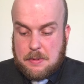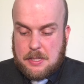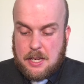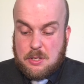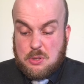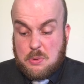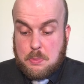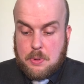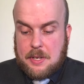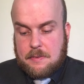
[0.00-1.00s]
as saying
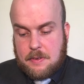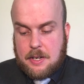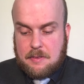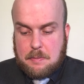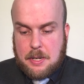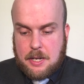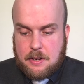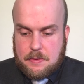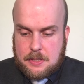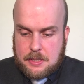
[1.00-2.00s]
2.5 pi
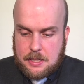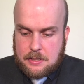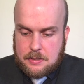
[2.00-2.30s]
over 6,